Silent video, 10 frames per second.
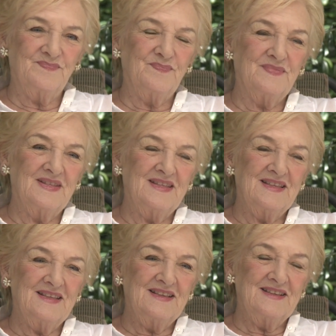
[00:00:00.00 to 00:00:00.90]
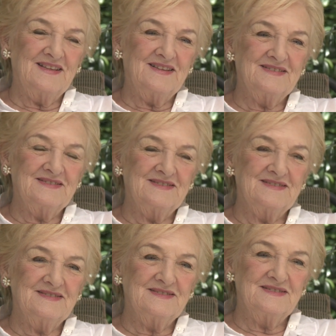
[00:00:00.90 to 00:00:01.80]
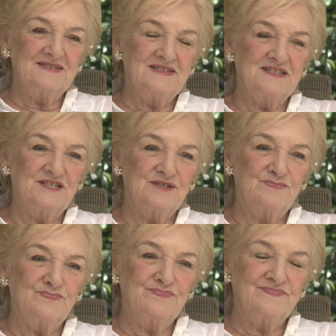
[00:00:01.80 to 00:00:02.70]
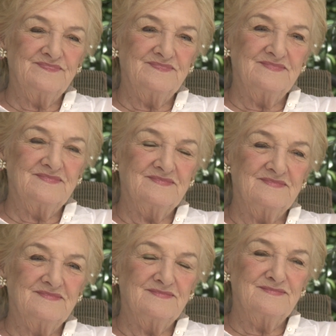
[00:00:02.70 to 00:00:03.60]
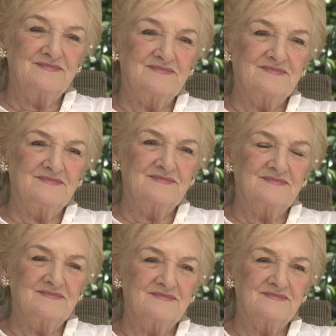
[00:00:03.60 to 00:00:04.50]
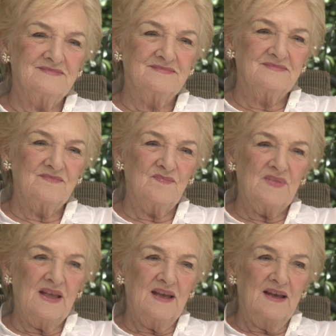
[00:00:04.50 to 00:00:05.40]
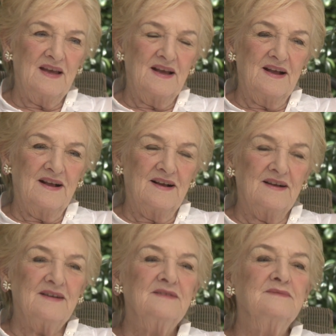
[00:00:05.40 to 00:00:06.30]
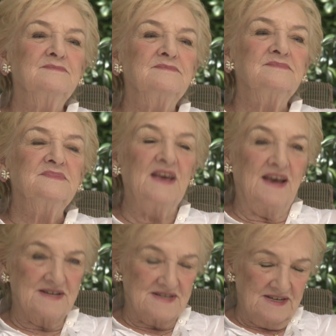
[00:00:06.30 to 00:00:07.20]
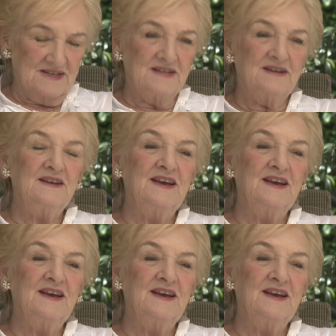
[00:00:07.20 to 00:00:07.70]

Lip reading: And so what, by the time you're 24, 25, you're skating with Holiday on Ice.